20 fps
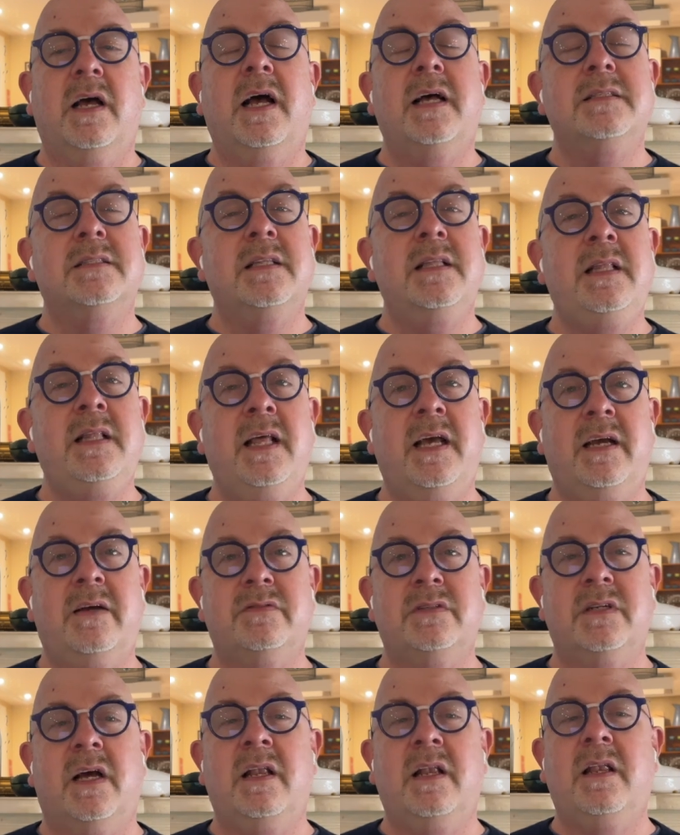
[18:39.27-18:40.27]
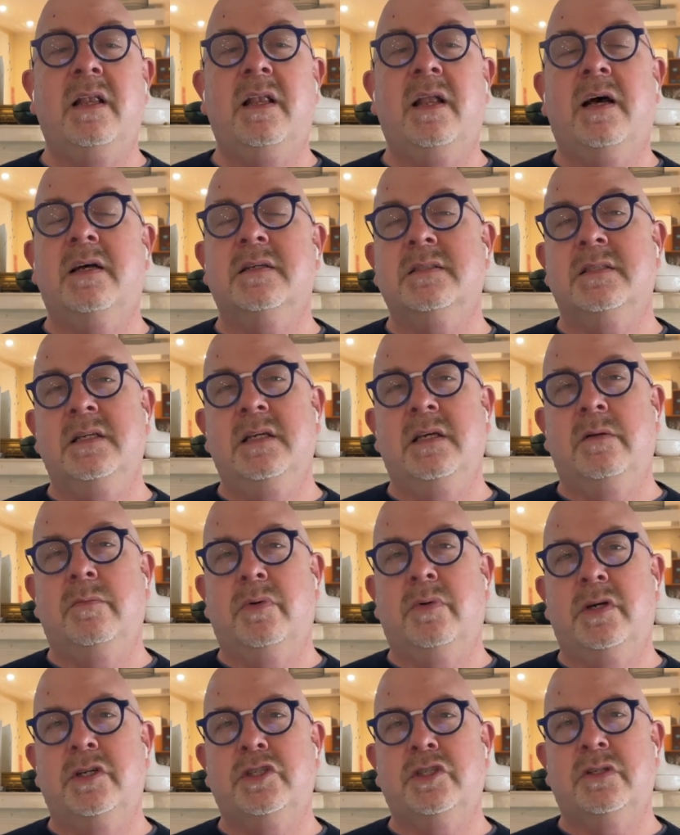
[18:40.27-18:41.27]
has left a lasting
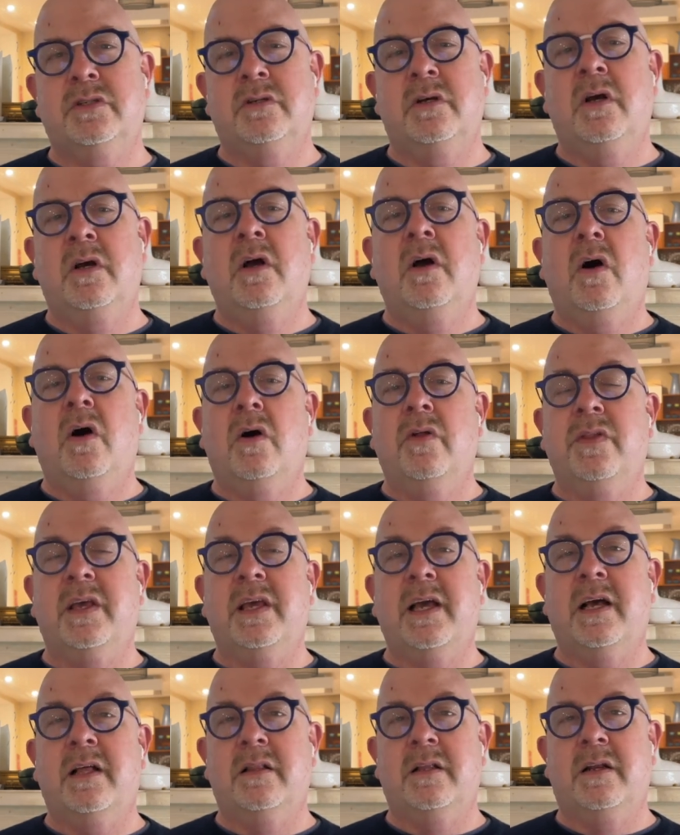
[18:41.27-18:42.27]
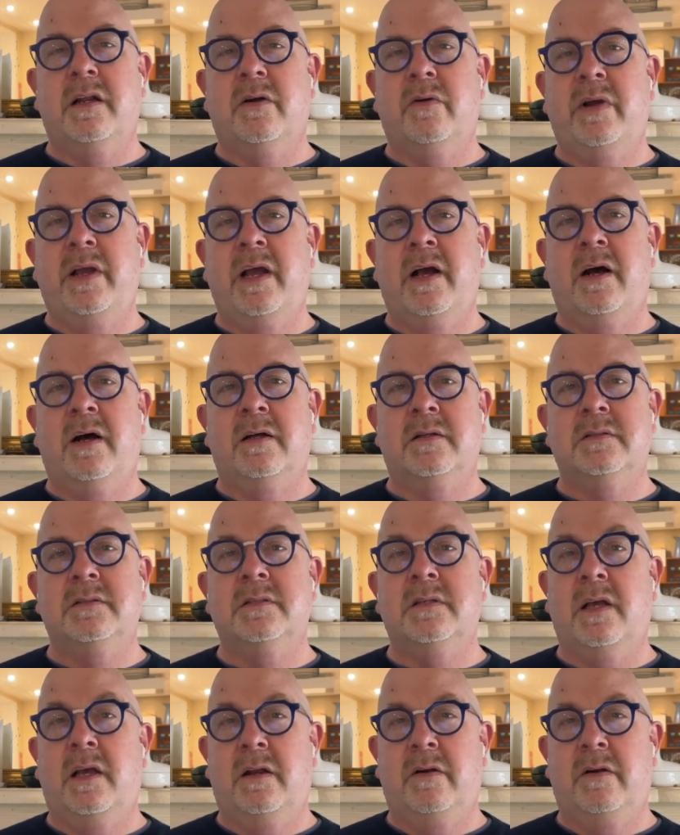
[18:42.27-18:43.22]
impression on the culinary arts